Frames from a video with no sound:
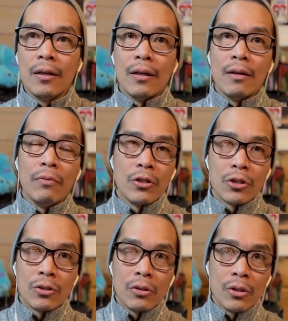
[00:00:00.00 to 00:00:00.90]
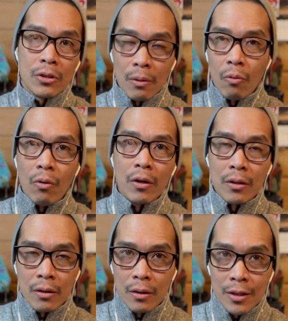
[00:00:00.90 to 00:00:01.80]
Um, there's, there's number one,
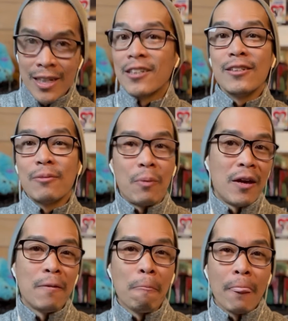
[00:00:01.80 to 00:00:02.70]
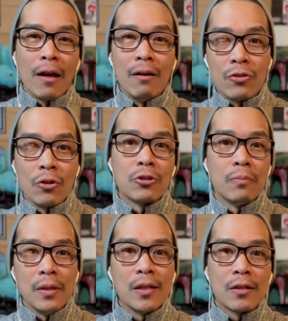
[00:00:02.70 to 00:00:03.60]
the attention span of social
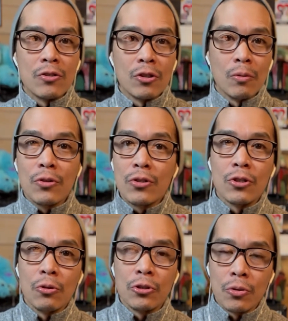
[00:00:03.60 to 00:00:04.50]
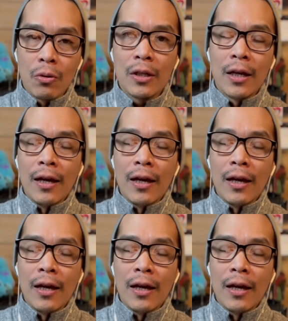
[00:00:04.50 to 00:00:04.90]
media consumers is so short.